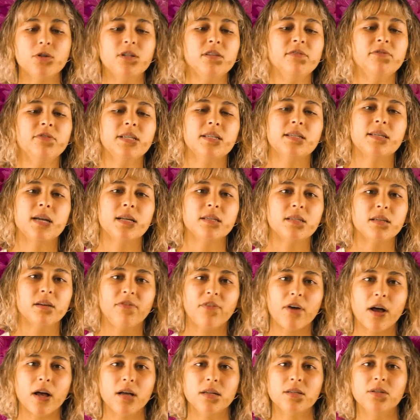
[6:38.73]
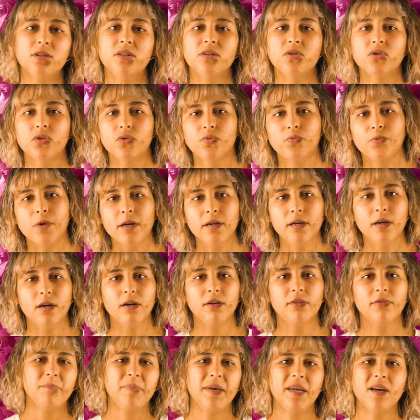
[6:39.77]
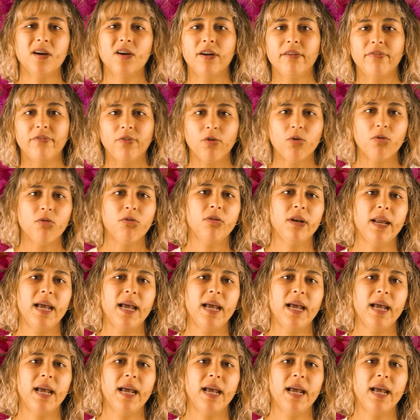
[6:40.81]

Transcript: of us tend to fall into this rut of being on our phone,